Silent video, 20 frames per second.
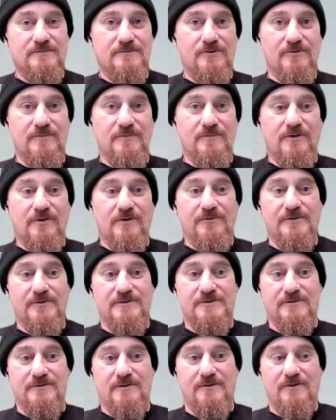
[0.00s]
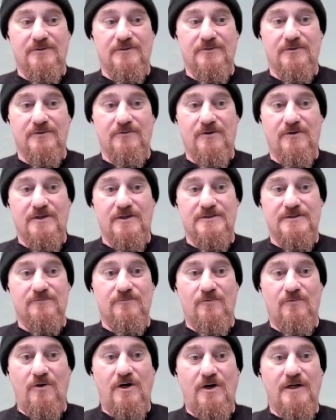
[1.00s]
looming on the
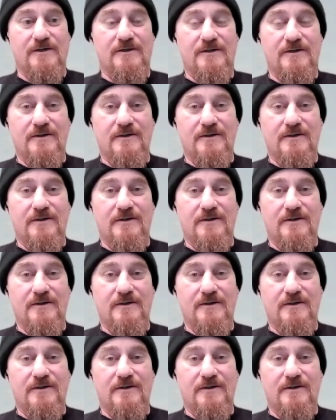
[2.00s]
horizon? Why?